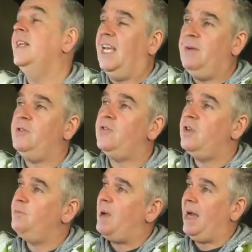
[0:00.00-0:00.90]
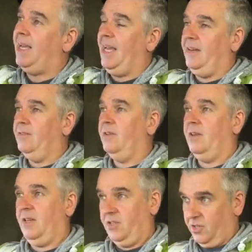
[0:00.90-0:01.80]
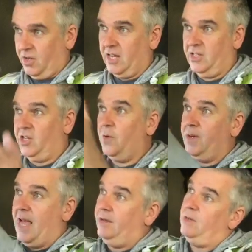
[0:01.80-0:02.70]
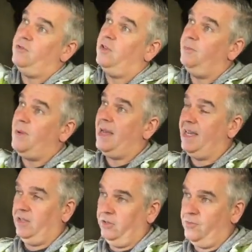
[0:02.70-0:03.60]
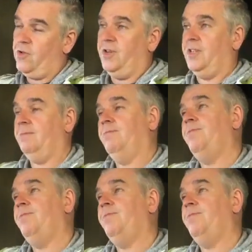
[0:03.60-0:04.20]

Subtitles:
he was trying to back in, as he going out, he was trying to back in on the right.